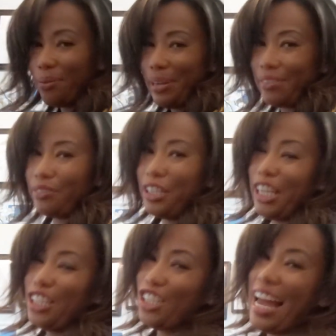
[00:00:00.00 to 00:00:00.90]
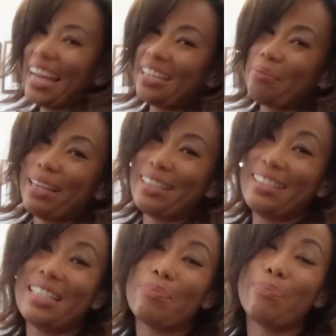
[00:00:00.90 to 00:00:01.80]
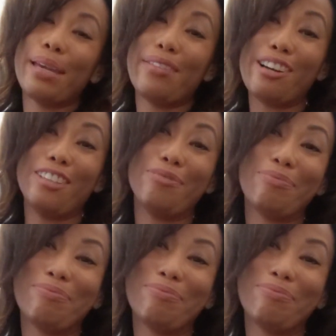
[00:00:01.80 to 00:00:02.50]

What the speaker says: Wave of Change Jacket by Denise Bayron.